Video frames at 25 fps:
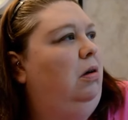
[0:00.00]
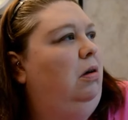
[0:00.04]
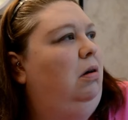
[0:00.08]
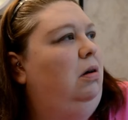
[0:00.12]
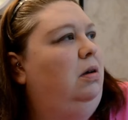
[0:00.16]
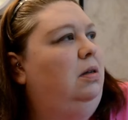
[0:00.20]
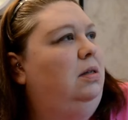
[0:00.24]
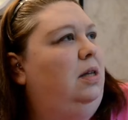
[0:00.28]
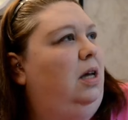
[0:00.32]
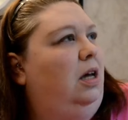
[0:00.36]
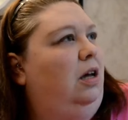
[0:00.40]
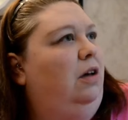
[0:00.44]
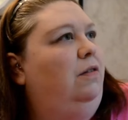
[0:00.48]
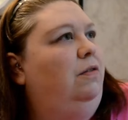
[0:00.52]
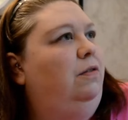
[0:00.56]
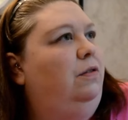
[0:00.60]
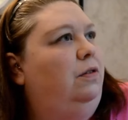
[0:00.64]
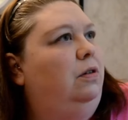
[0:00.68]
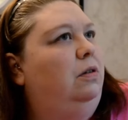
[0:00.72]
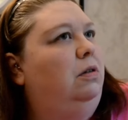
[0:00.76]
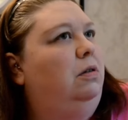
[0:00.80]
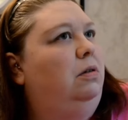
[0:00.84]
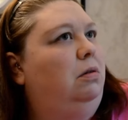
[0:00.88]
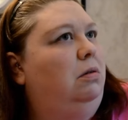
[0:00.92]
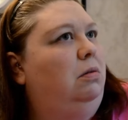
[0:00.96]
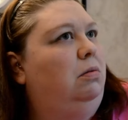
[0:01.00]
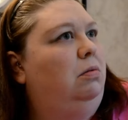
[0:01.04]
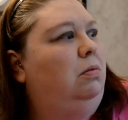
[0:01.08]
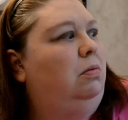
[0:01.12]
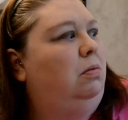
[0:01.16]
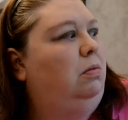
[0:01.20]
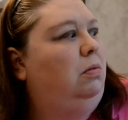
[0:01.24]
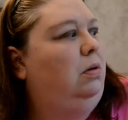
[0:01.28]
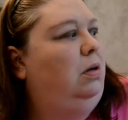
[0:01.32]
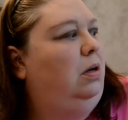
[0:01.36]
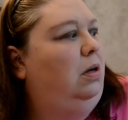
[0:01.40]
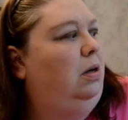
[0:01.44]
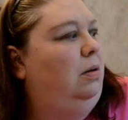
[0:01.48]
Because e.l.f.'s
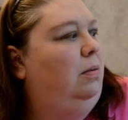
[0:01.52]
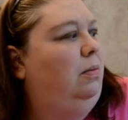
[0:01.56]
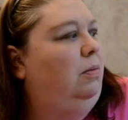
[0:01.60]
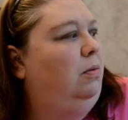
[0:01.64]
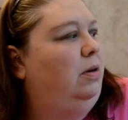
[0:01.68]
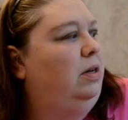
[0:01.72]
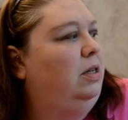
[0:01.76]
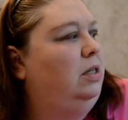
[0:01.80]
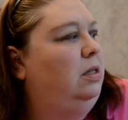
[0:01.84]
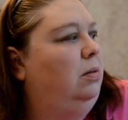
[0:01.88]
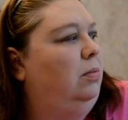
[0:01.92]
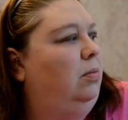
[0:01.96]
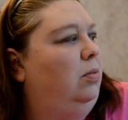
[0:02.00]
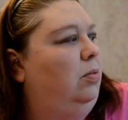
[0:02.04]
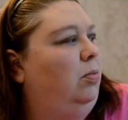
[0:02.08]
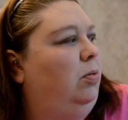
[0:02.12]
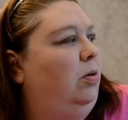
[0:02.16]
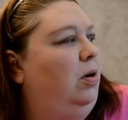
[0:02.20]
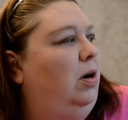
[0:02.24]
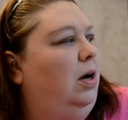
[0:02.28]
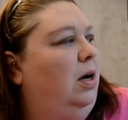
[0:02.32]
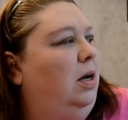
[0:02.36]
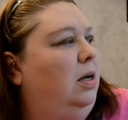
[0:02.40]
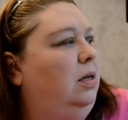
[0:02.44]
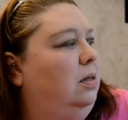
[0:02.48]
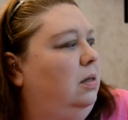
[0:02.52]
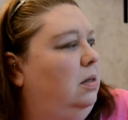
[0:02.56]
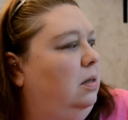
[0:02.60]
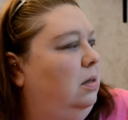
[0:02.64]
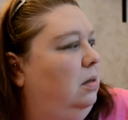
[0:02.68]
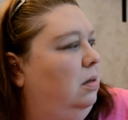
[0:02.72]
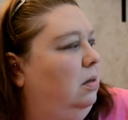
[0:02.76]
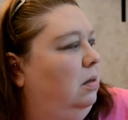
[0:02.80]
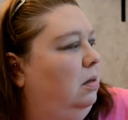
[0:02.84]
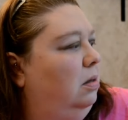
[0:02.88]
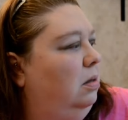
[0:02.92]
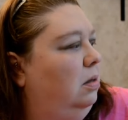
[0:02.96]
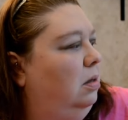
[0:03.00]
a reasonable price.
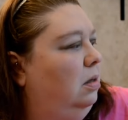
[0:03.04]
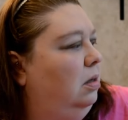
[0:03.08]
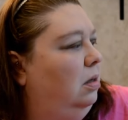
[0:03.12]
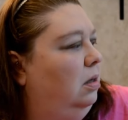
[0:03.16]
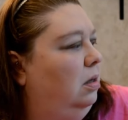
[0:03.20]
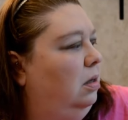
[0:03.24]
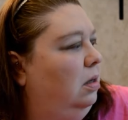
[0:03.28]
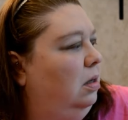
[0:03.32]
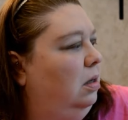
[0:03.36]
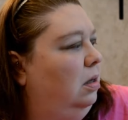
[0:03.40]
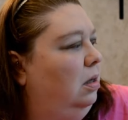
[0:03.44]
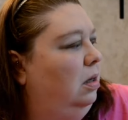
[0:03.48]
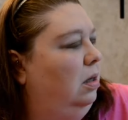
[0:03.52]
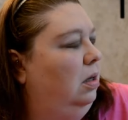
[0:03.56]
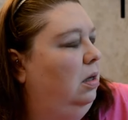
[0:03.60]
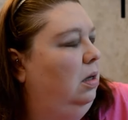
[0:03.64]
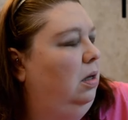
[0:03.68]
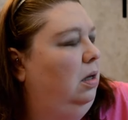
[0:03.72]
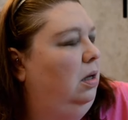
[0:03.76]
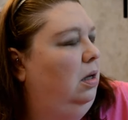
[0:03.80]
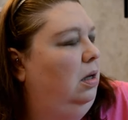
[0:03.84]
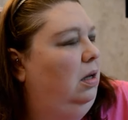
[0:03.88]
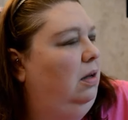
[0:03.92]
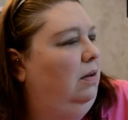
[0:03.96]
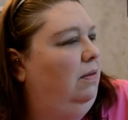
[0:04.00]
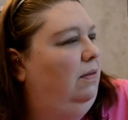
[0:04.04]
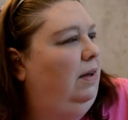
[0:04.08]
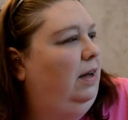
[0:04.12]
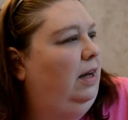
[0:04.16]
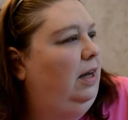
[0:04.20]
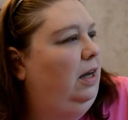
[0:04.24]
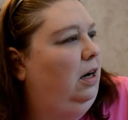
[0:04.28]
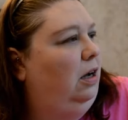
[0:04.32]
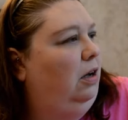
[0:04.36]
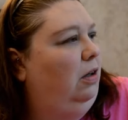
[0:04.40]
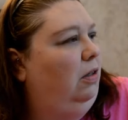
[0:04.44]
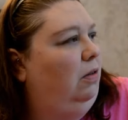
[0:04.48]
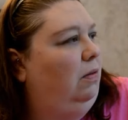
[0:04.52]
I'm
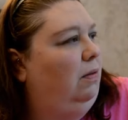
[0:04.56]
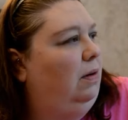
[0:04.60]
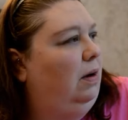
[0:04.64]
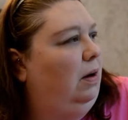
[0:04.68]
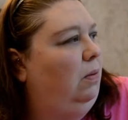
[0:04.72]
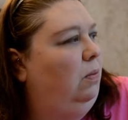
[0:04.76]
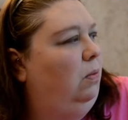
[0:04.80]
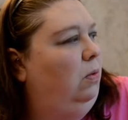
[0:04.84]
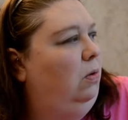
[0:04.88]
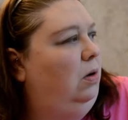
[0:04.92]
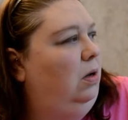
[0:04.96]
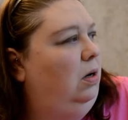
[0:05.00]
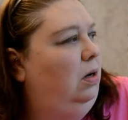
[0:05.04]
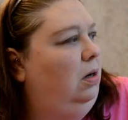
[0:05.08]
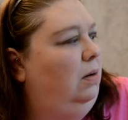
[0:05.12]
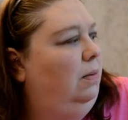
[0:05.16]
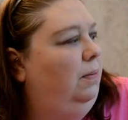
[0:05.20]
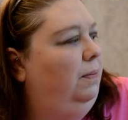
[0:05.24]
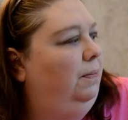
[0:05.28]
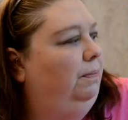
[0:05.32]
going to have the right one.